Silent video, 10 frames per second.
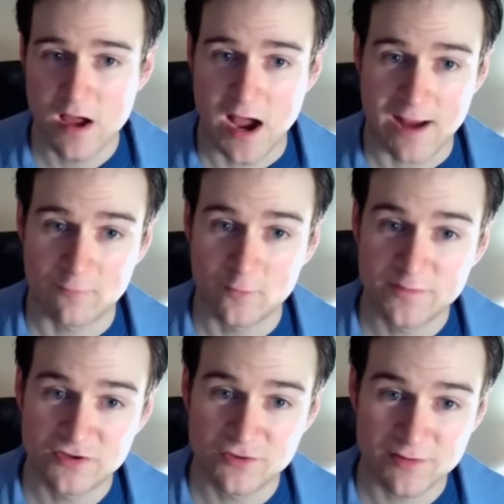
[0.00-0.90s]
I will be
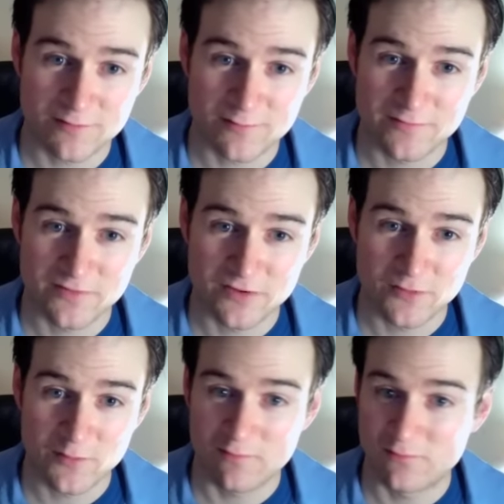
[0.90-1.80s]
doing a
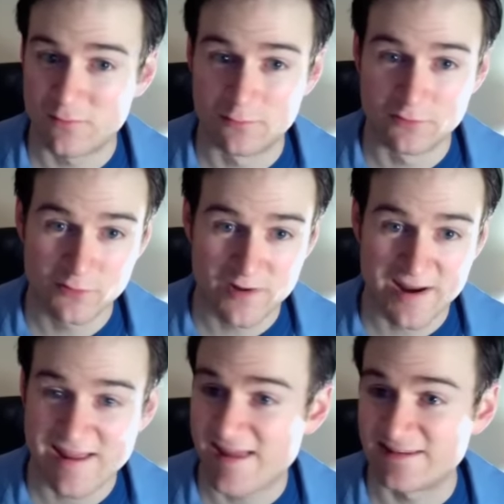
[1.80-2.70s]
review of the
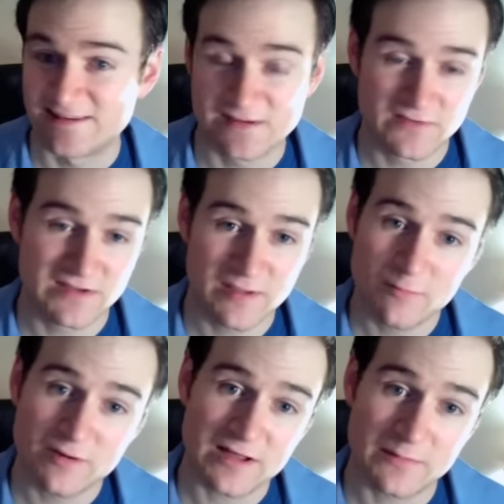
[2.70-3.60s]
Blu-ray and DVD
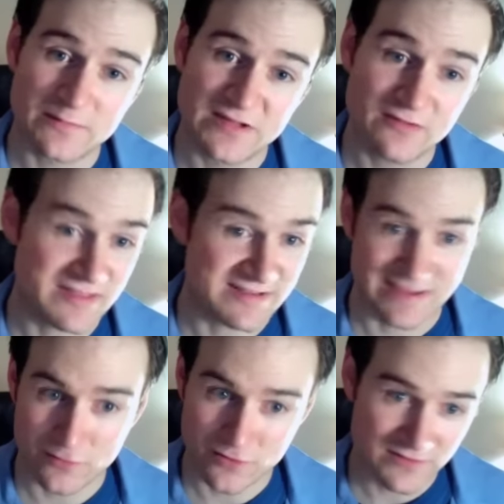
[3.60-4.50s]
when it comes out. That's how
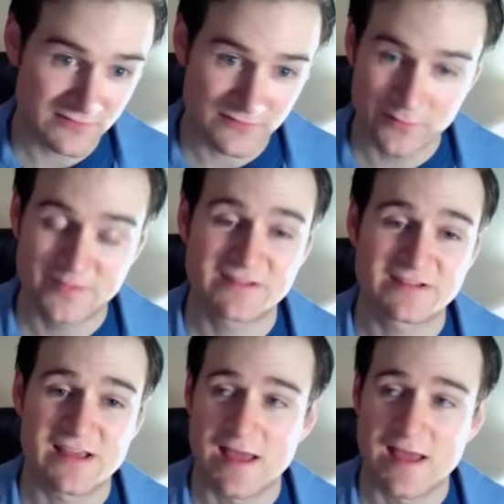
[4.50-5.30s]
good this film is.